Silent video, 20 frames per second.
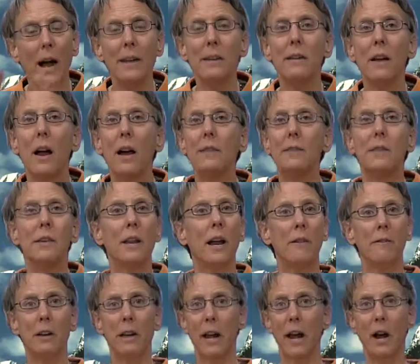I didn't
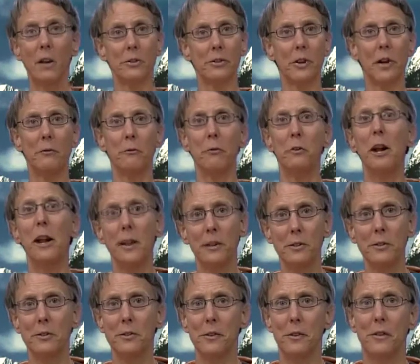have any outside
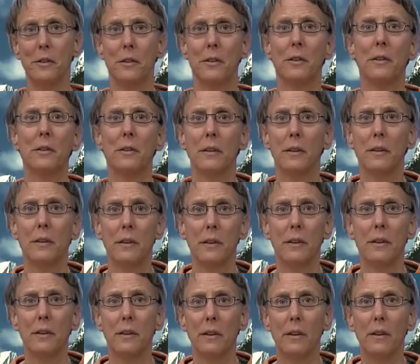friends.
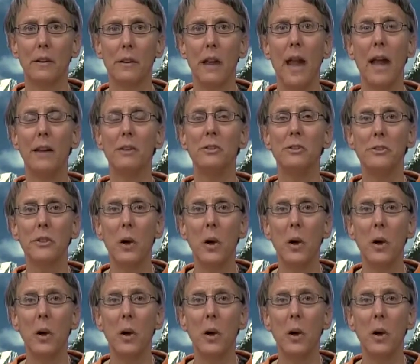And